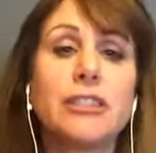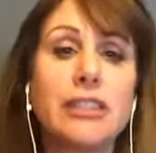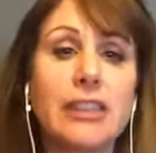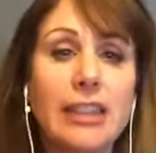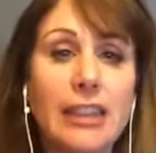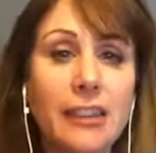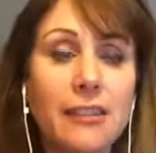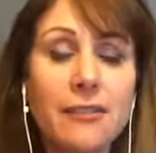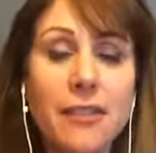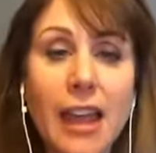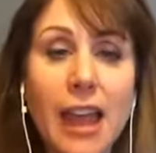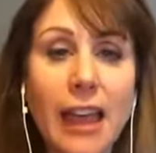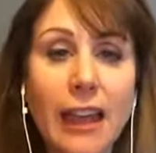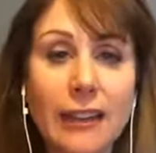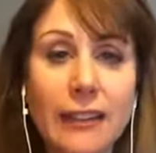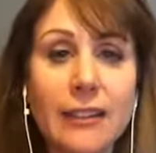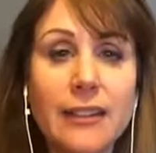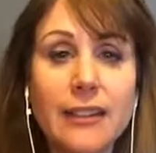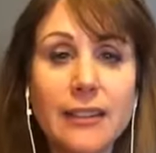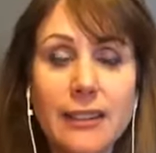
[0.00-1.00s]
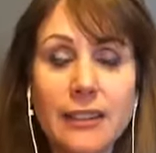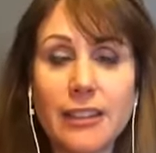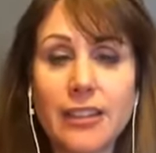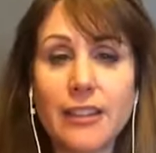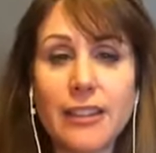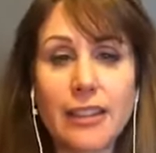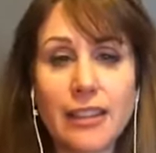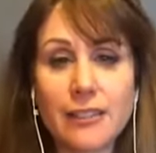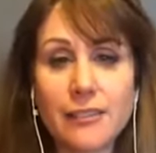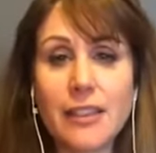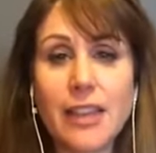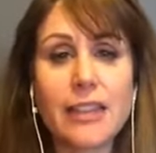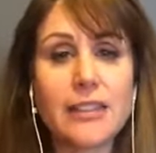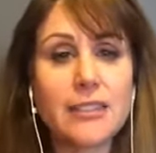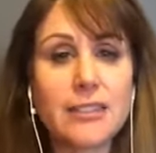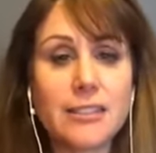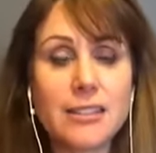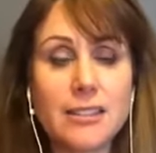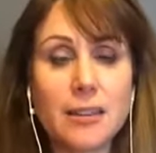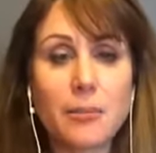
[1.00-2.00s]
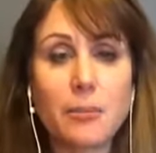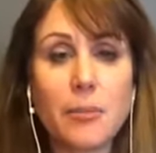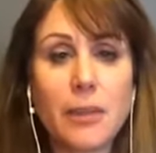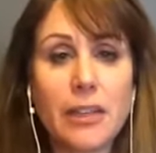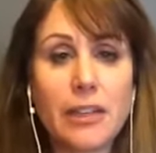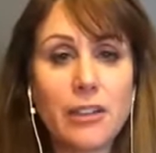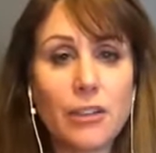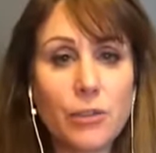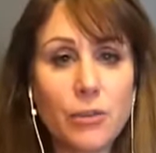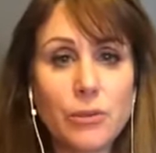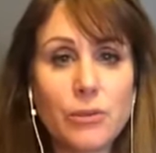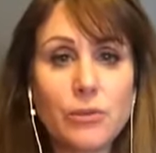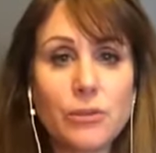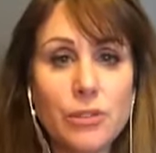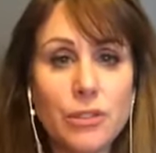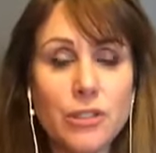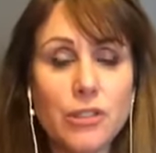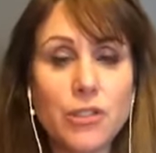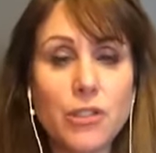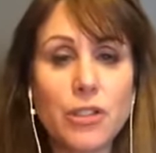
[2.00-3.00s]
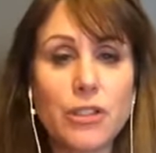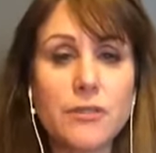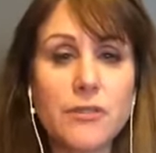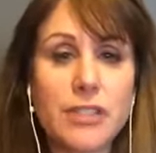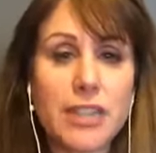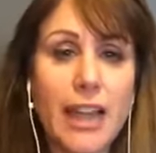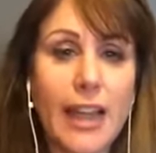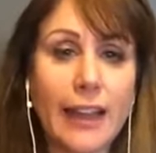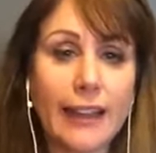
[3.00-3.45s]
give that to somebody who deserves that.